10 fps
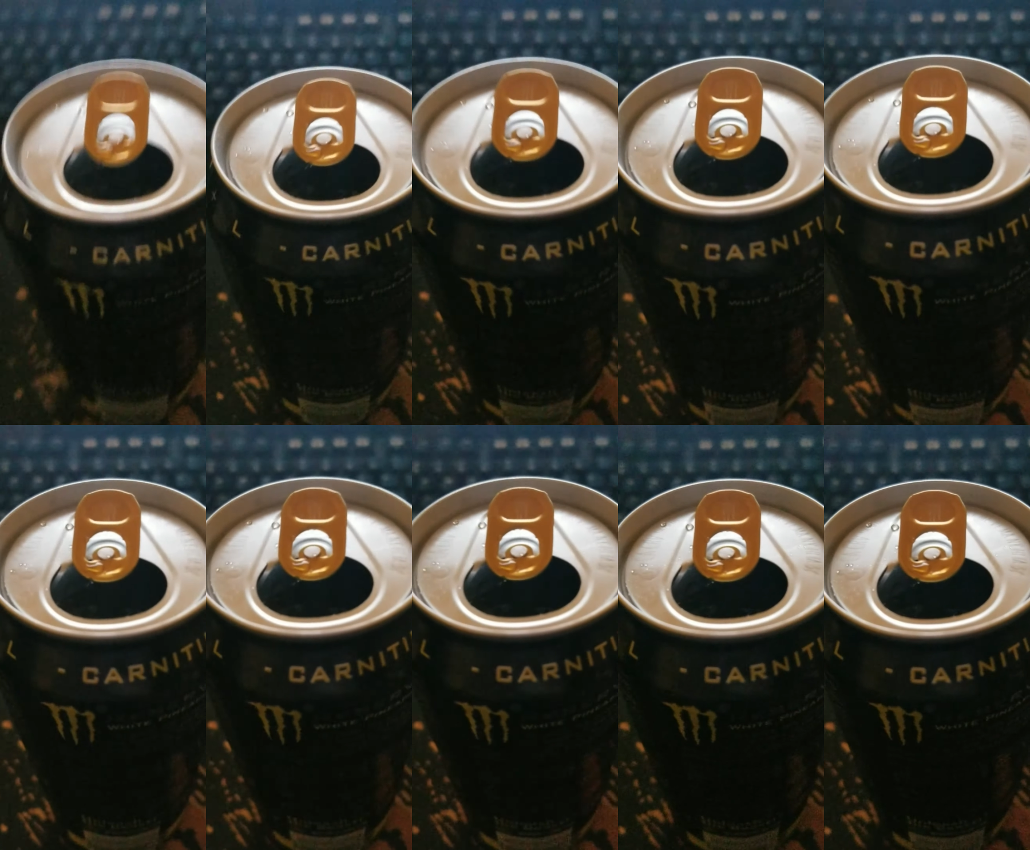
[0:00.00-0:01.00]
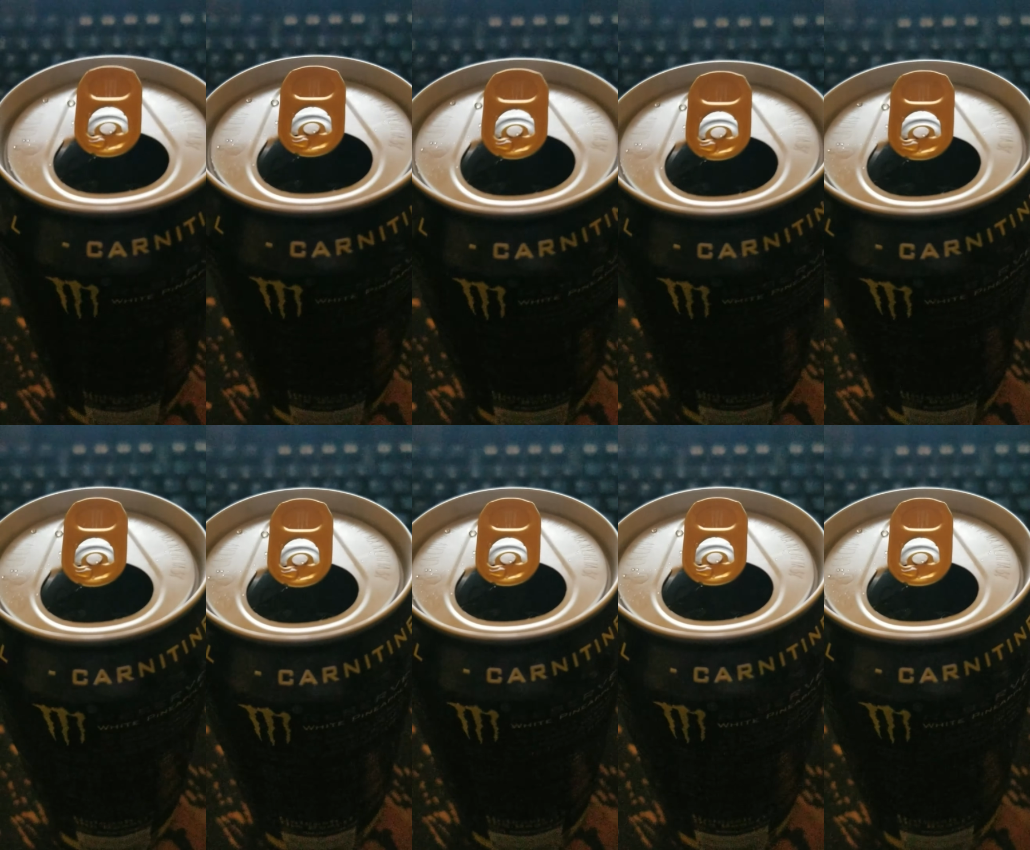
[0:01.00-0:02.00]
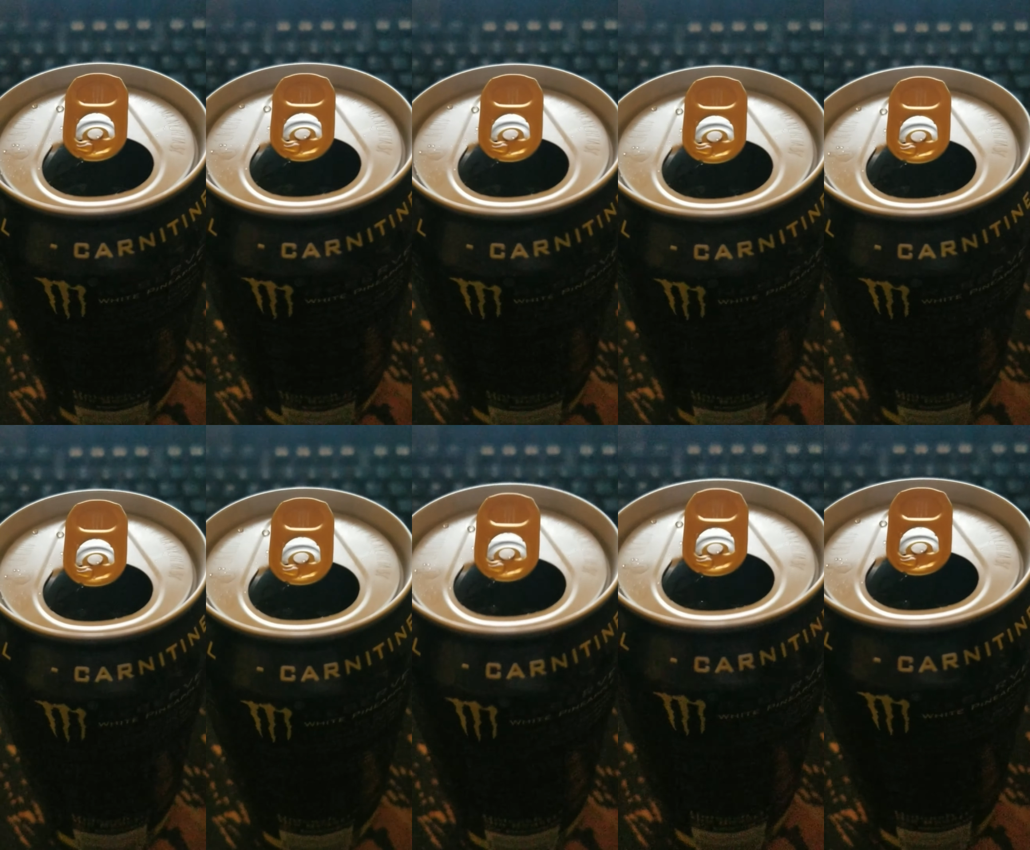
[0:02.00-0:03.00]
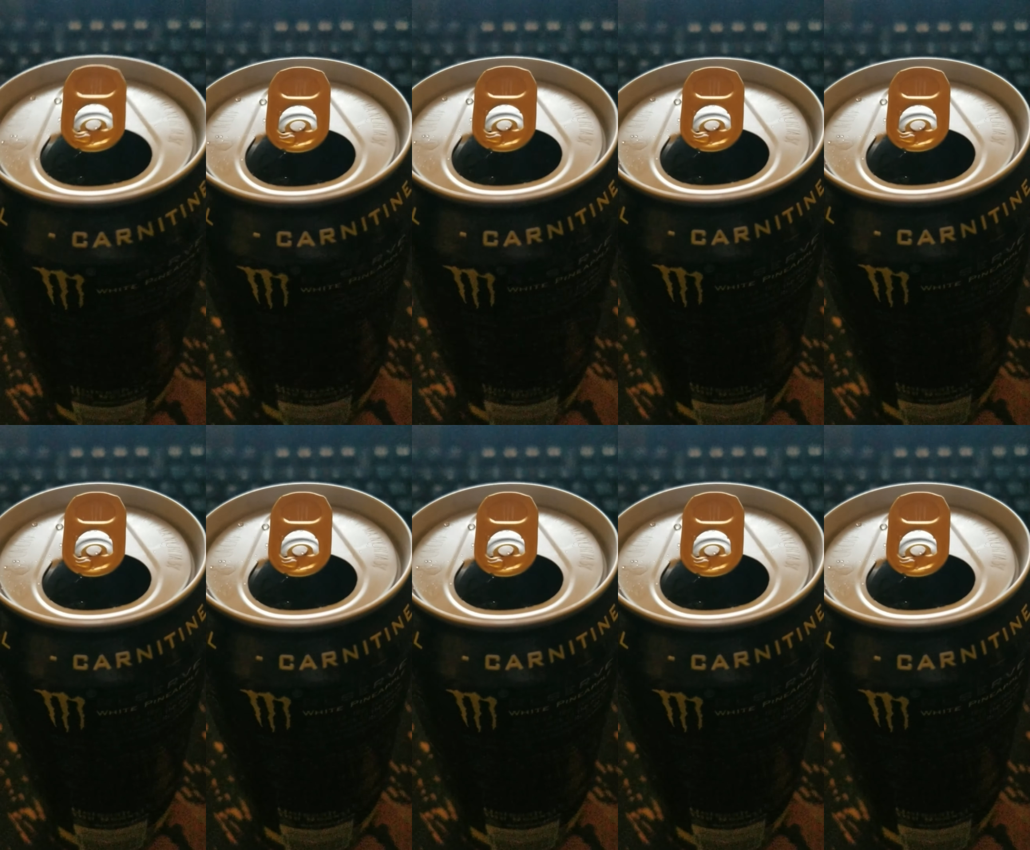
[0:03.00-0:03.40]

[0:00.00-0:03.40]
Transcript: (no speaker visible)